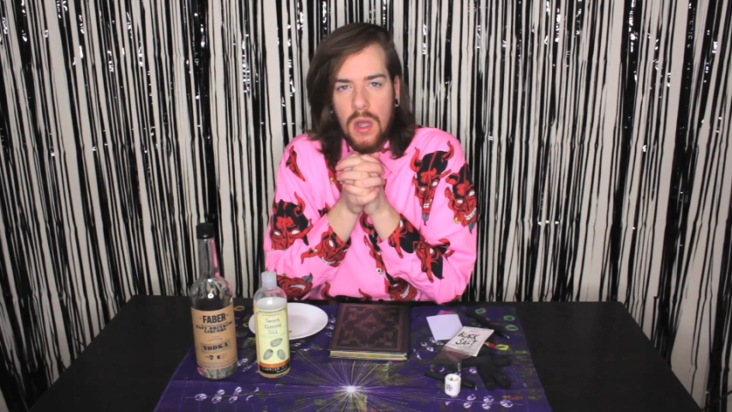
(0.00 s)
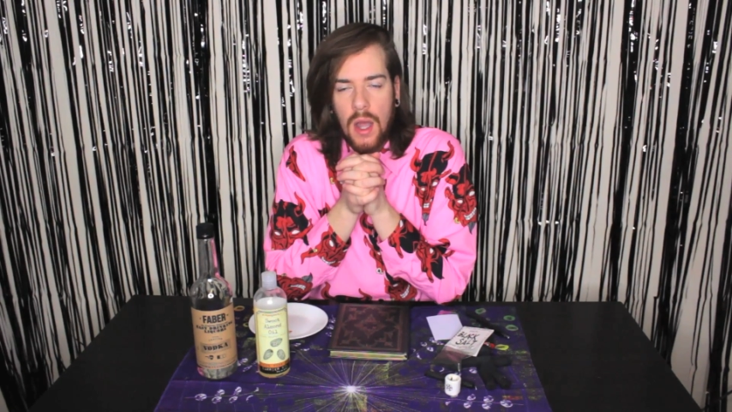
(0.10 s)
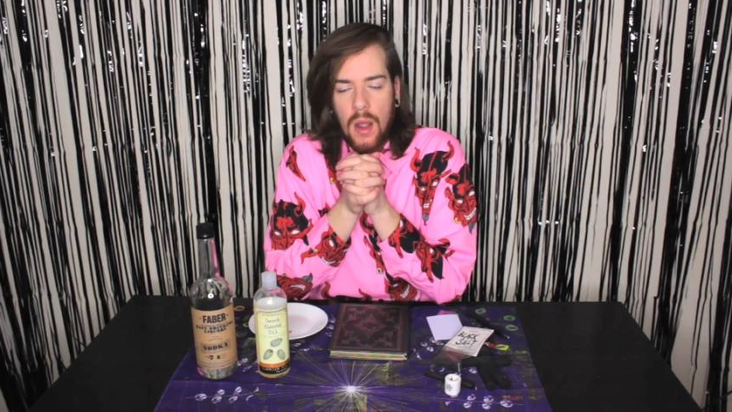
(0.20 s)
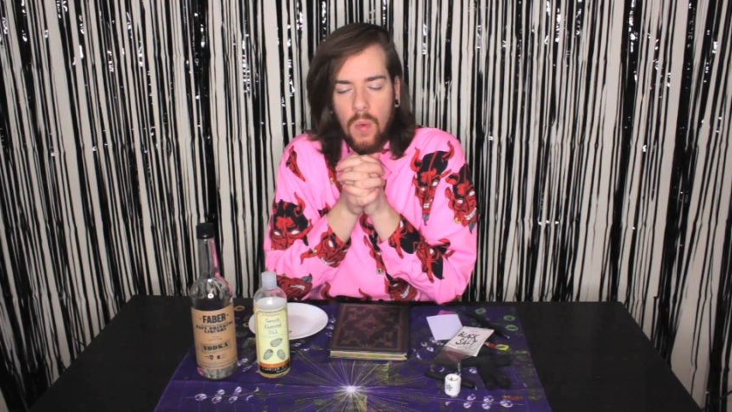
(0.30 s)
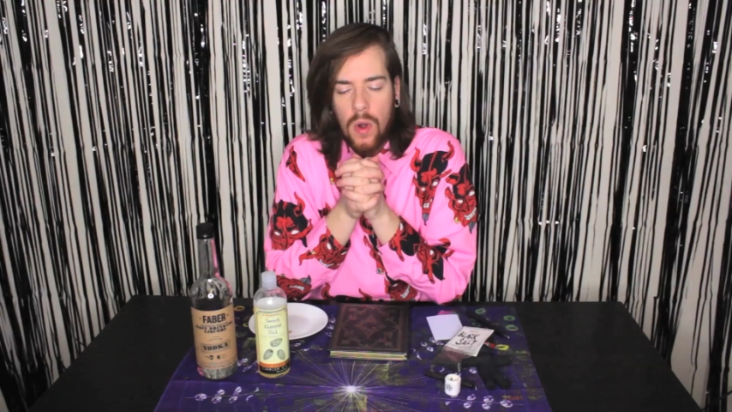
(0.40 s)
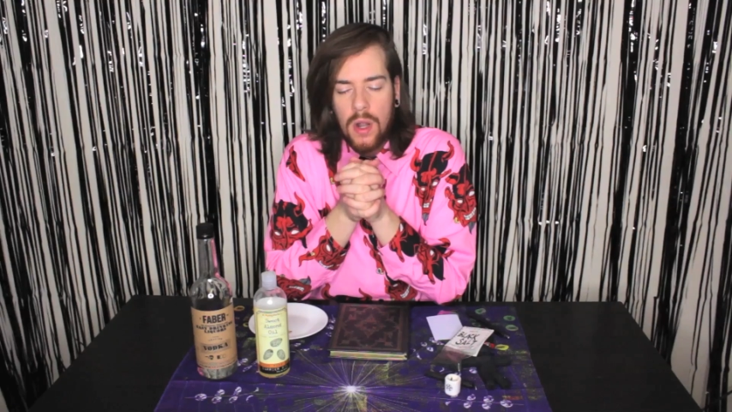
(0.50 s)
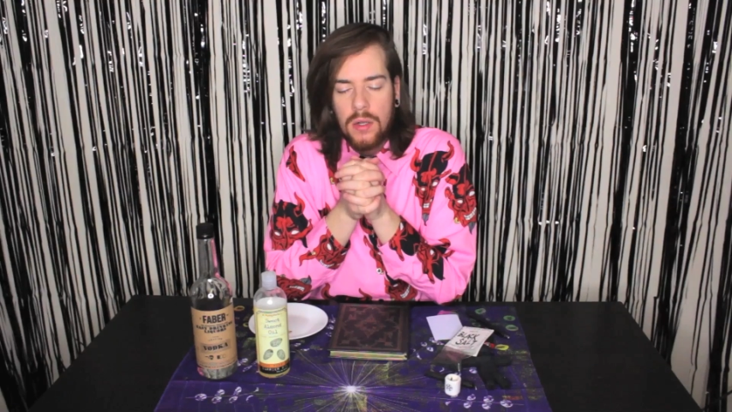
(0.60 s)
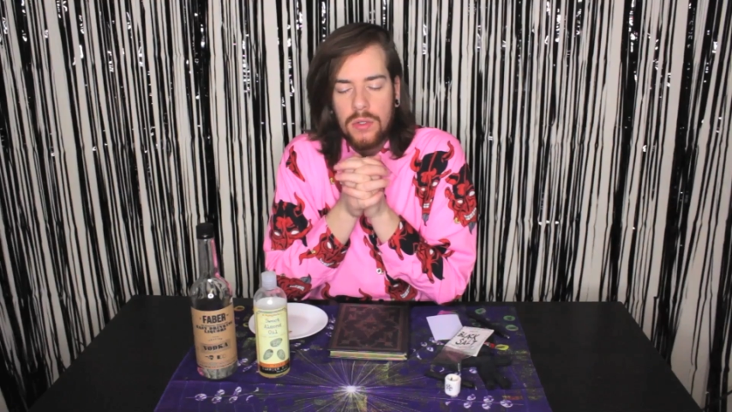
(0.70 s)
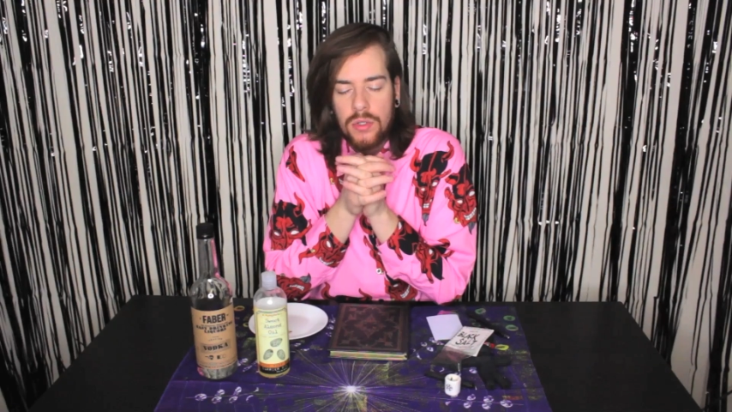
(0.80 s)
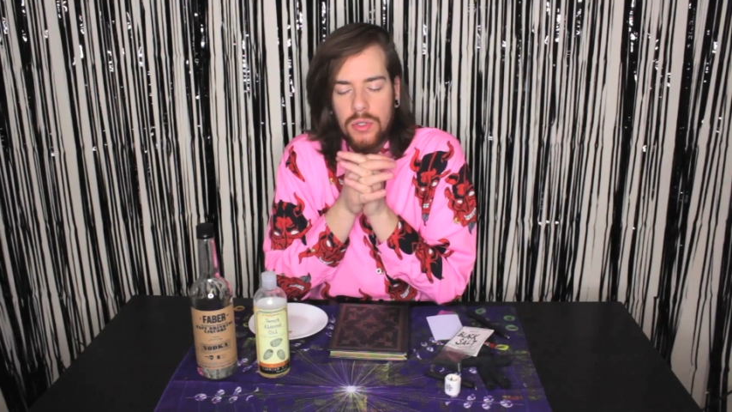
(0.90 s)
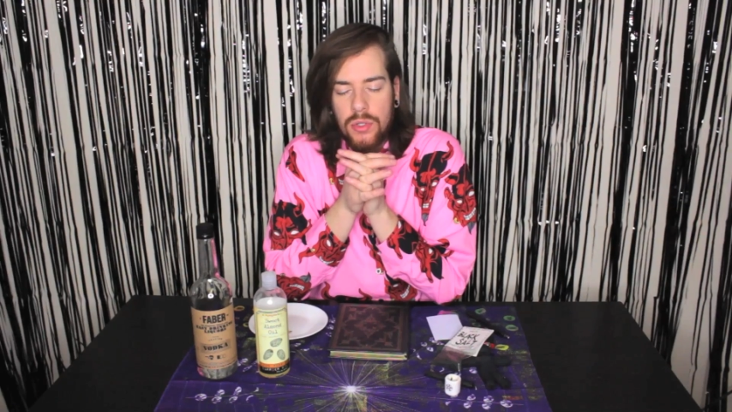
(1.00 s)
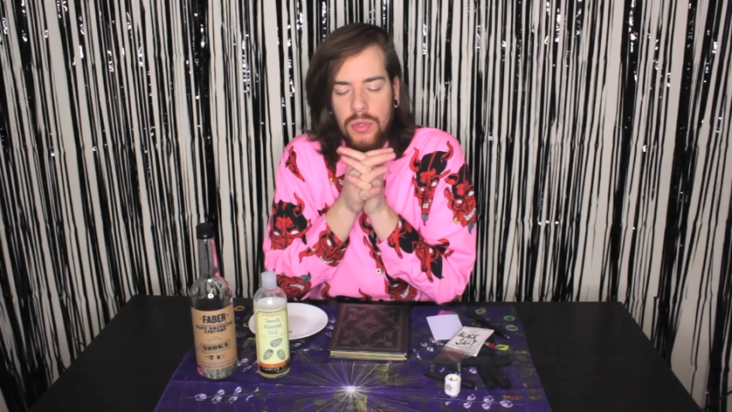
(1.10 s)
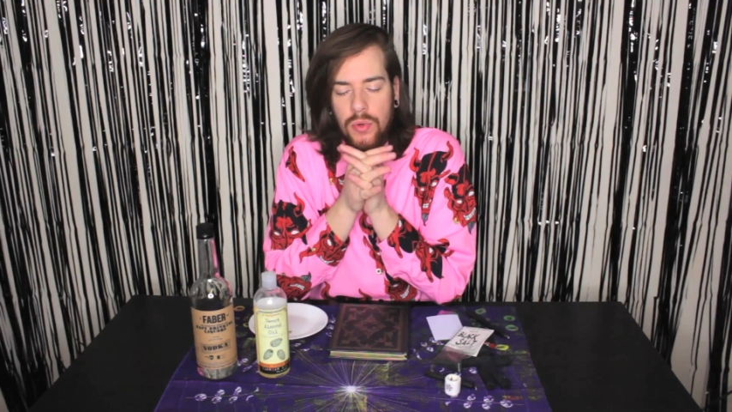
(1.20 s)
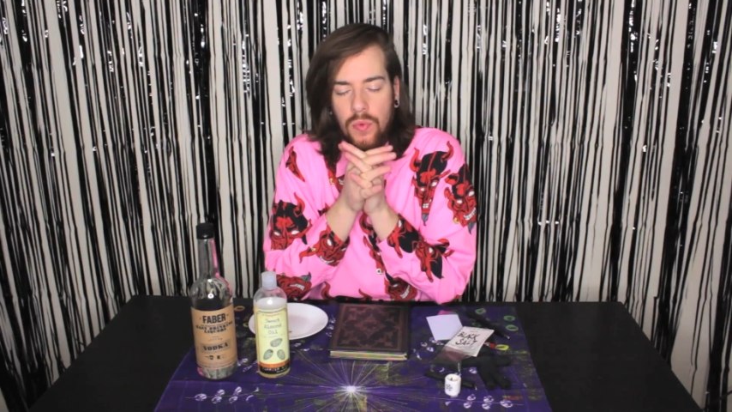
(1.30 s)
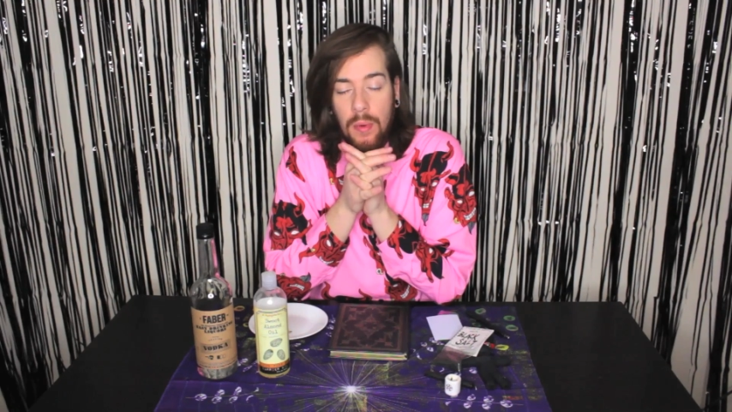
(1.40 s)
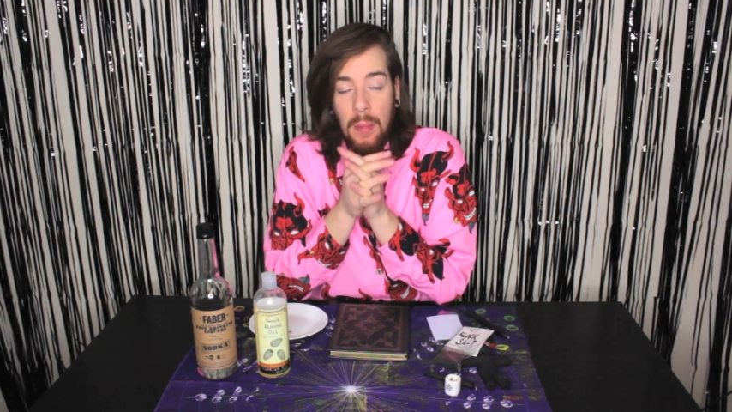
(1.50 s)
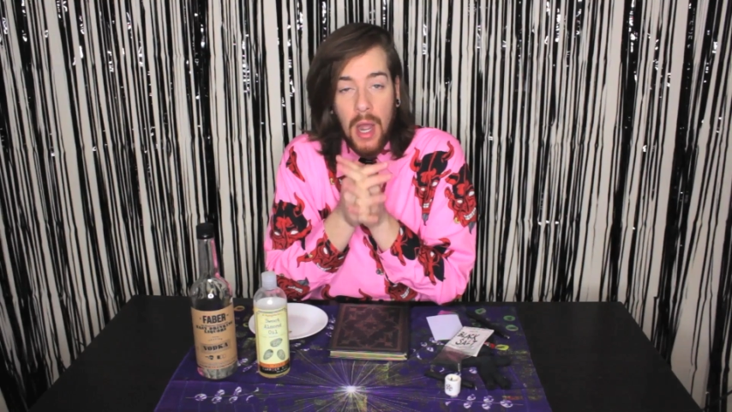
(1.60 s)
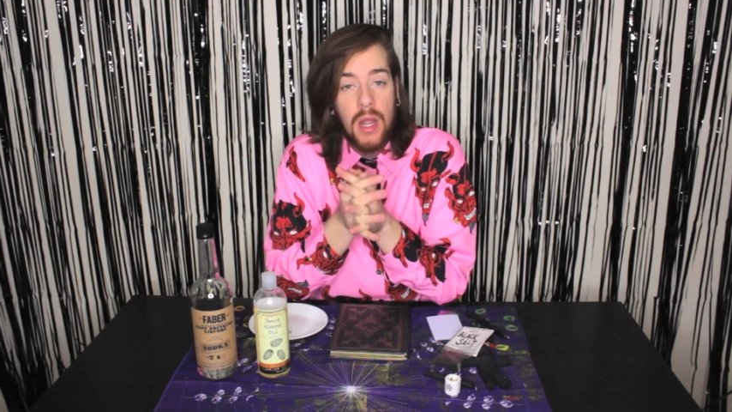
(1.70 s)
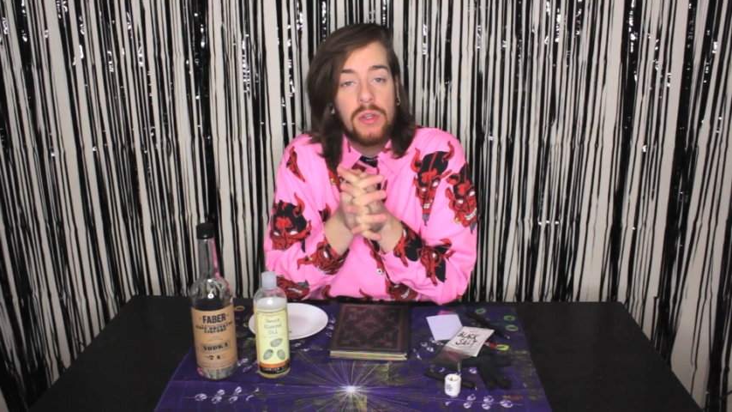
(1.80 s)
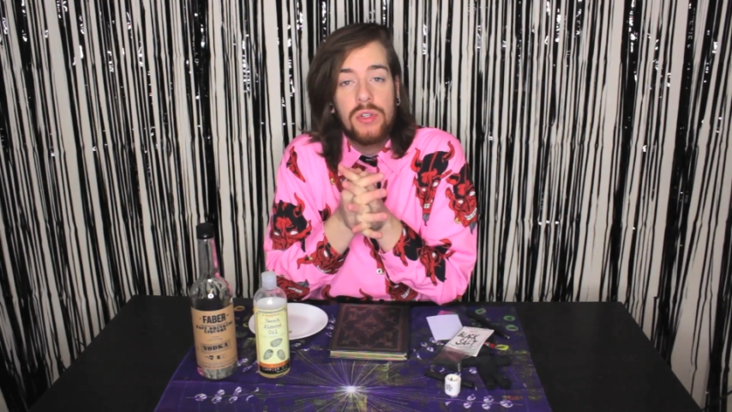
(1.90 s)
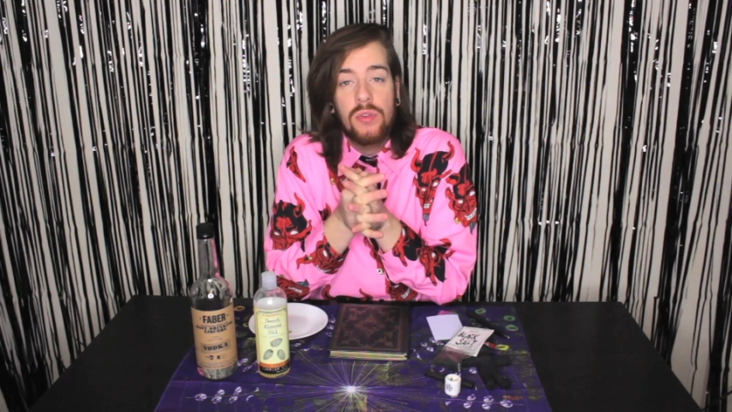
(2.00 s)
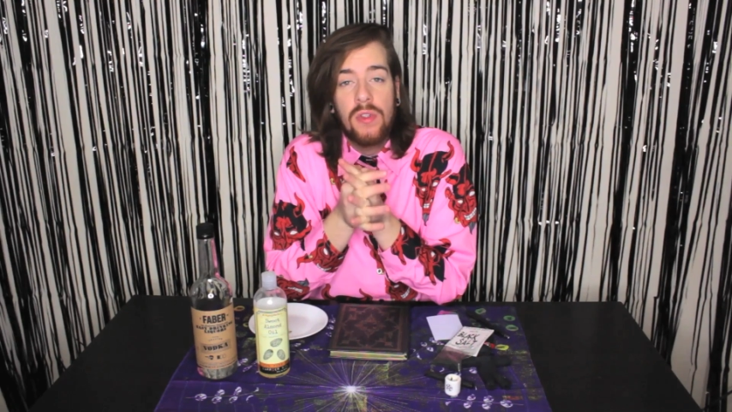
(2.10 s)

I want to remind you